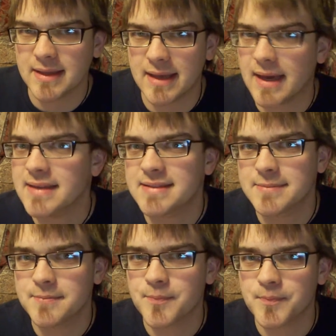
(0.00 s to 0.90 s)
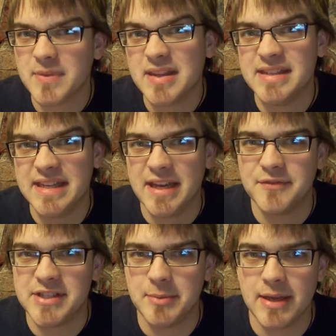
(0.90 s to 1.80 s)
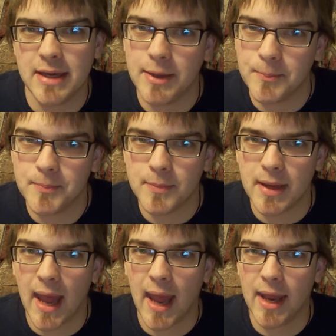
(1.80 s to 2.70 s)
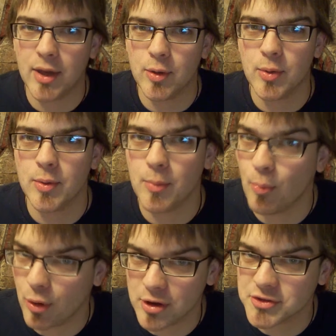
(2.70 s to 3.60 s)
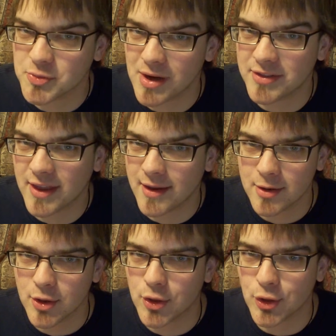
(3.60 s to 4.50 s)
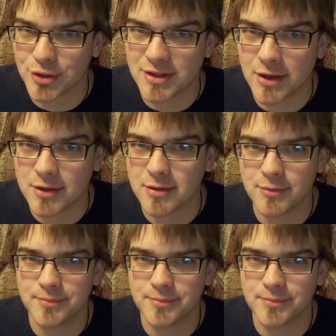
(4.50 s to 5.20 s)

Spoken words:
guys, DFTBA, and buena suerte, good luck.